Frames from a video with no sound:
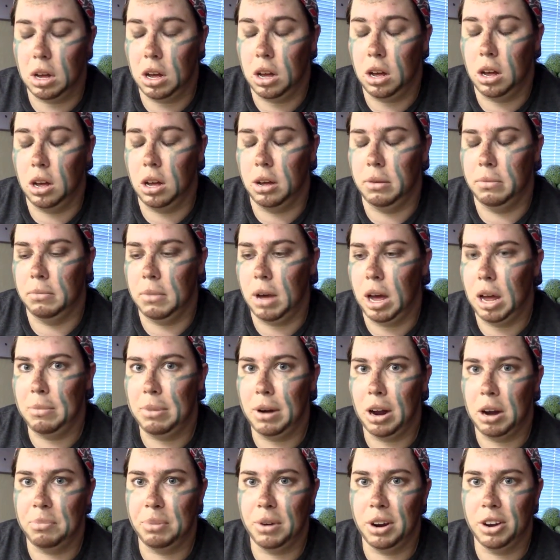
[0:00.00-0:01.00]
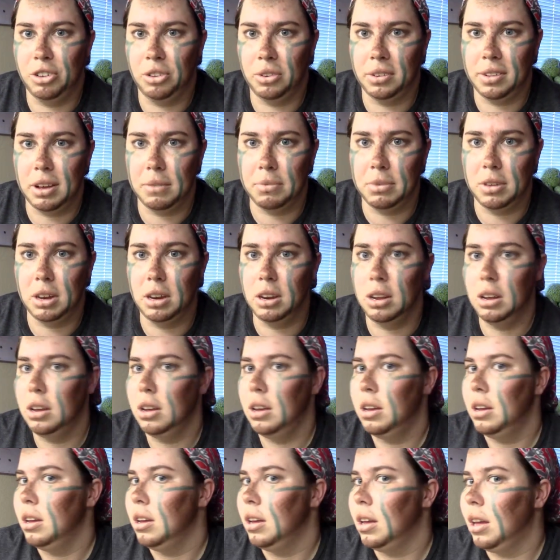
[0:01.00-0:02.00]
um, eyebrow brush or something
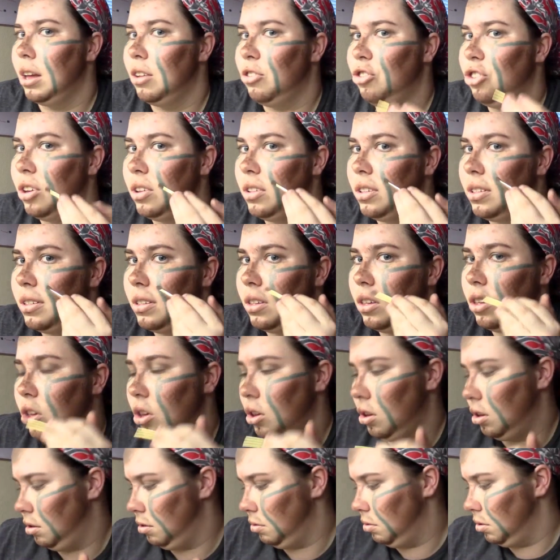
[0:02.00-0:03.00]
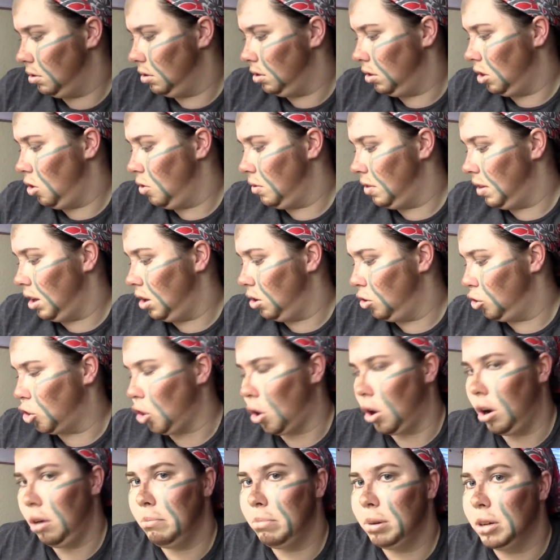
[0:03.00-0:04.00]
and just using
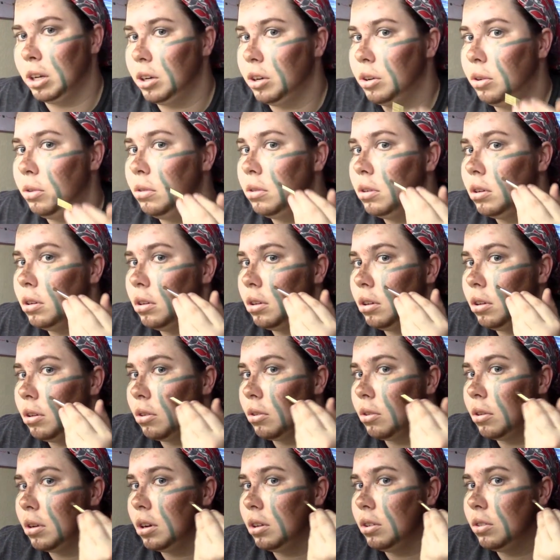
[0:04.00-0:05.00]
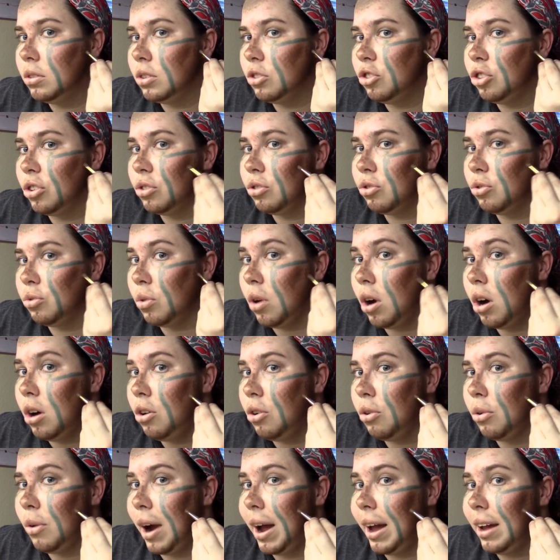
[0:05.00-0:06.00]
dark blue, you're going to just draw
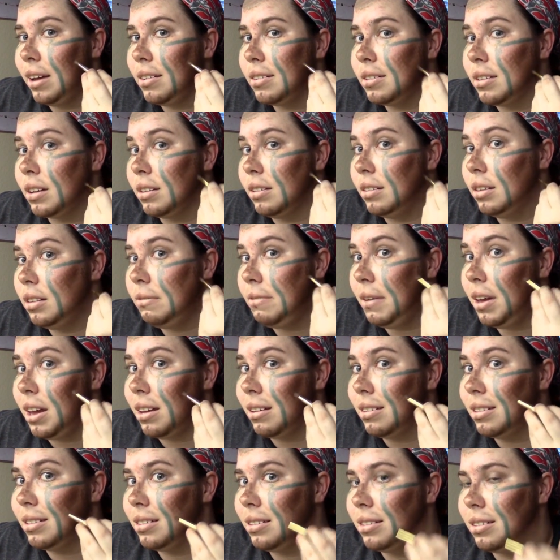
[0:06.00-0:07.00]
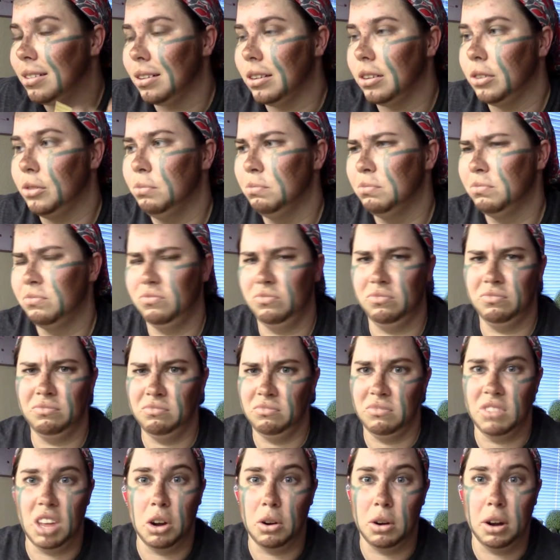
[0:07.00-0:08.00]
cracks into the face. So
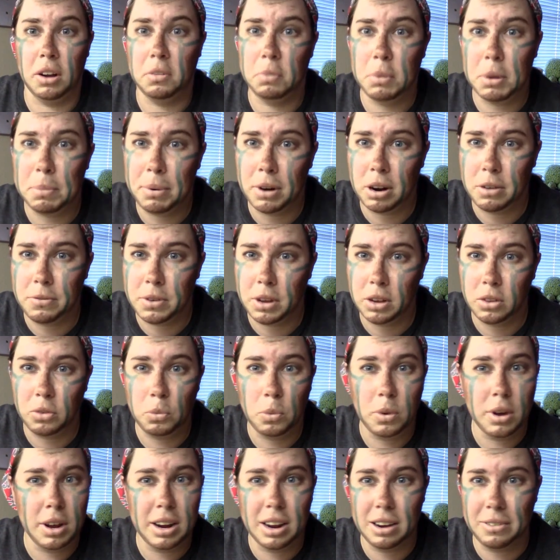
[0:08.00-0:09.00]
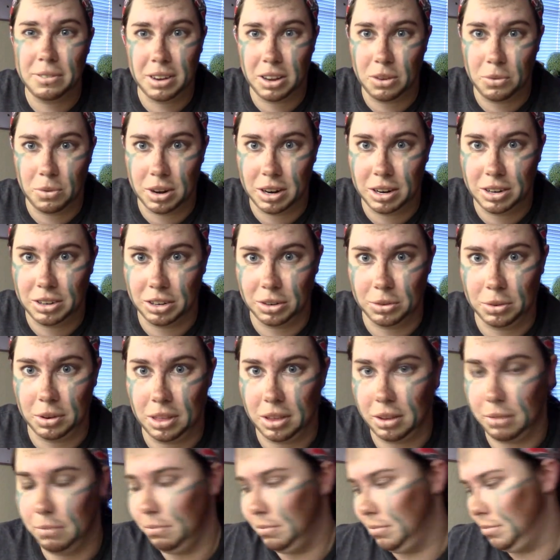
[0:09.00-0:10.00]
they don't have to be perfect, whatever you want to do with
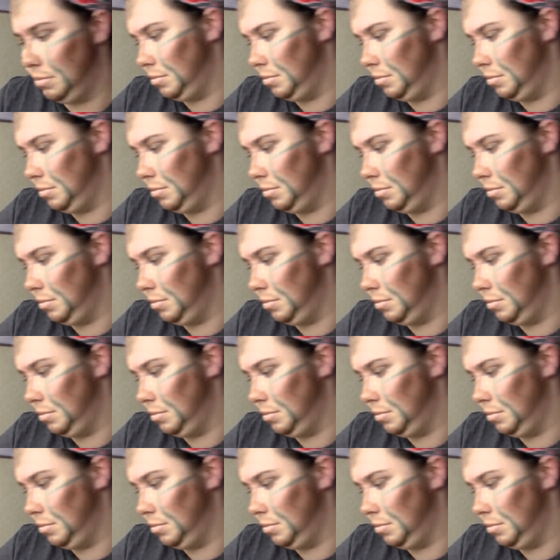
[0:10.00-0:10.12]
them.